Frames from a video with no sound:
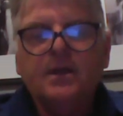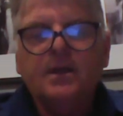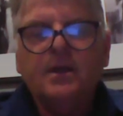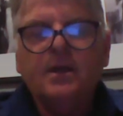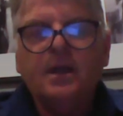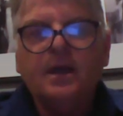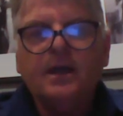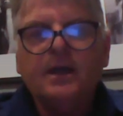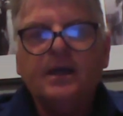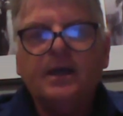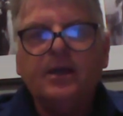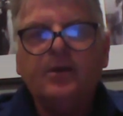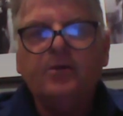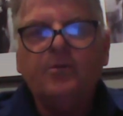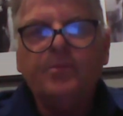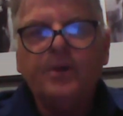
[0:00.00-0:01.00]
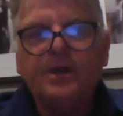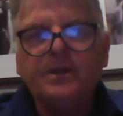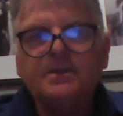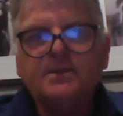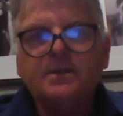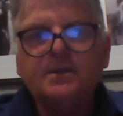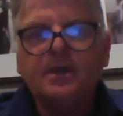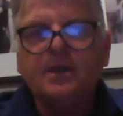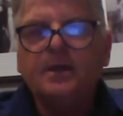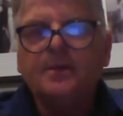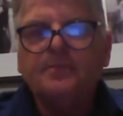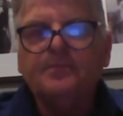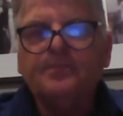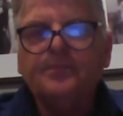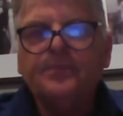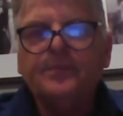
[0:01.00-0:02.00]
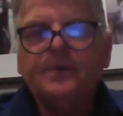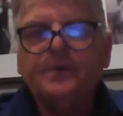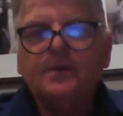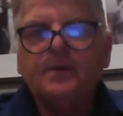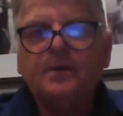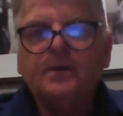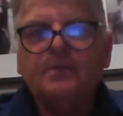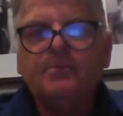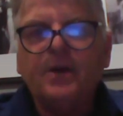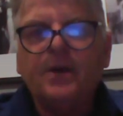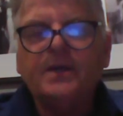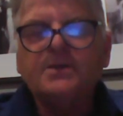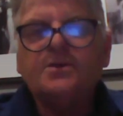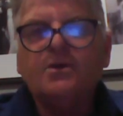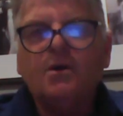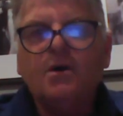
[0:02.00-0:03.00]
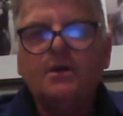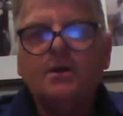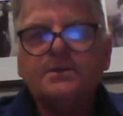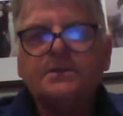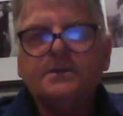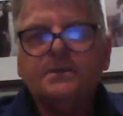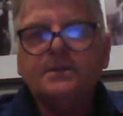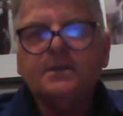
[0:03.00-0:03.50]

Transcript: like killing your pet. Um, it breaks your heart.